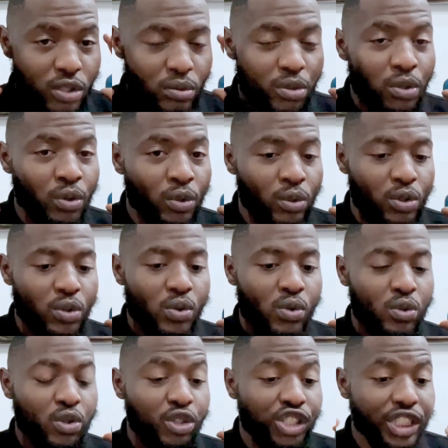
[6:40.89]

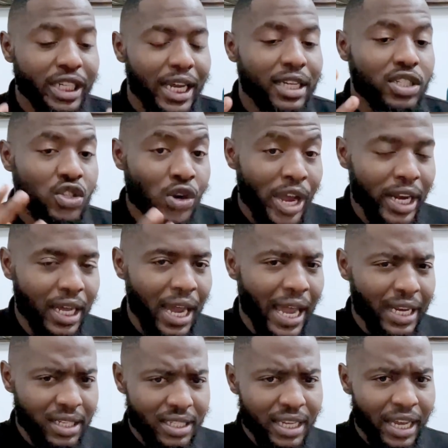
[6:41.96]
to share trading
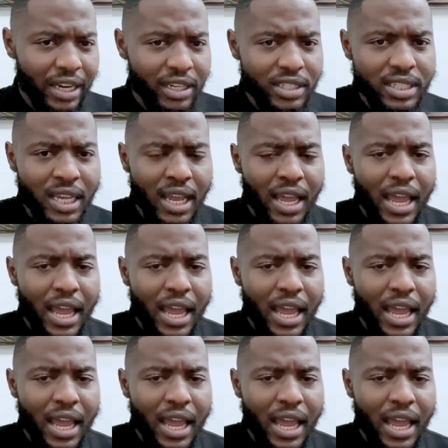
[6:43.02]
ideas.